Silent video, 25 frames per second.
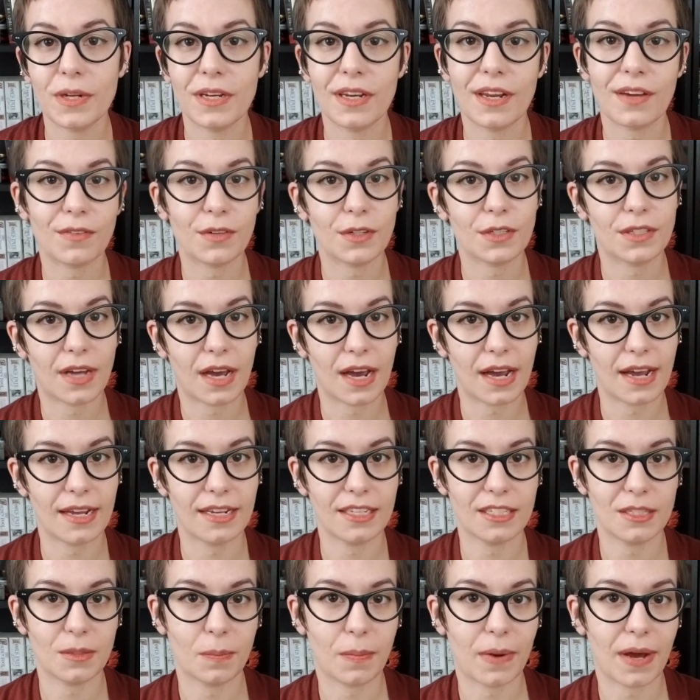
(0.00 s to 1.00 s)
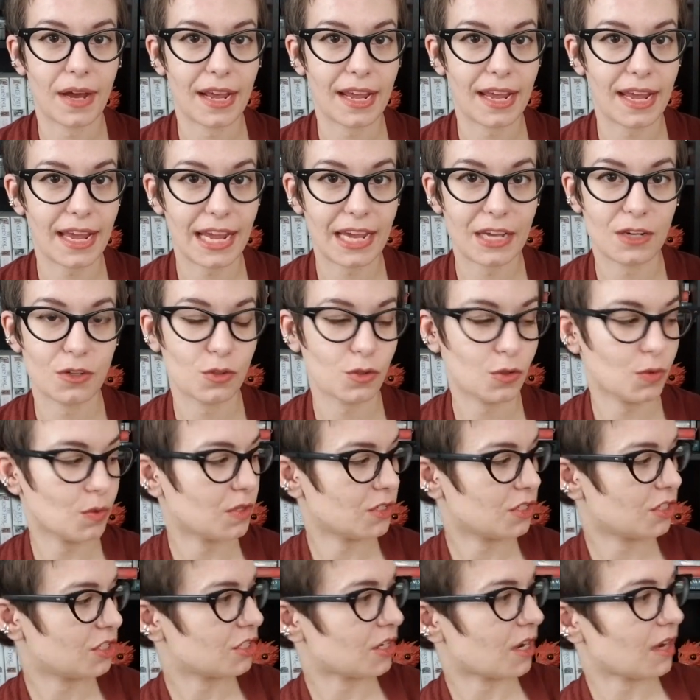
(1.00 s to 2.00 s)
Never Dies by Andrew
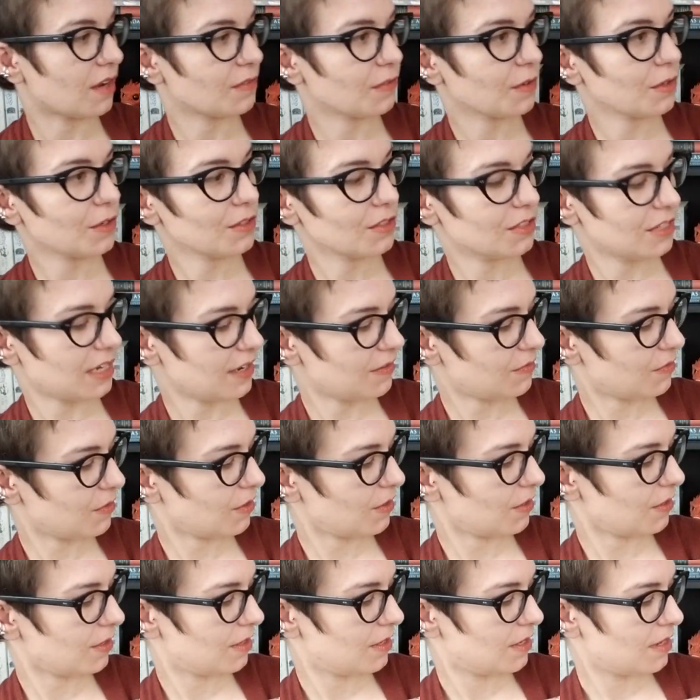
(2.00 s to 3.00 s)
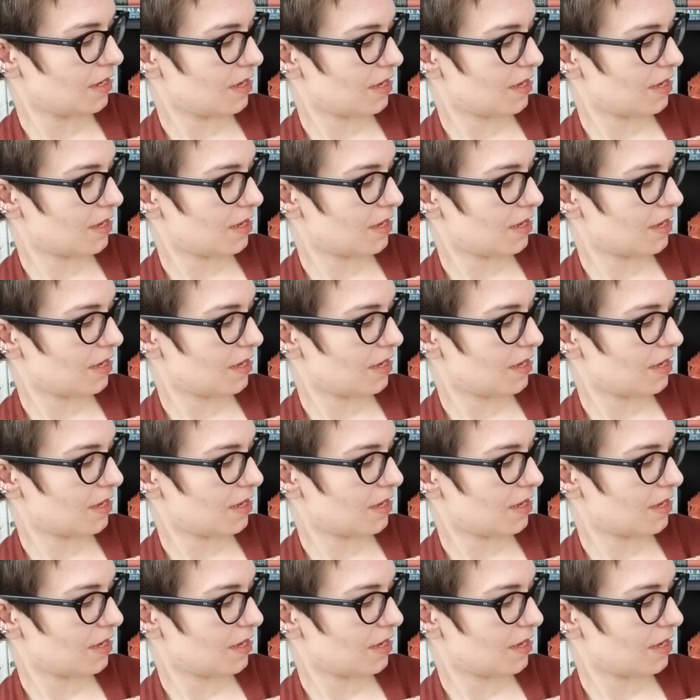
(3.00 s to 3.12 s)
Schafer.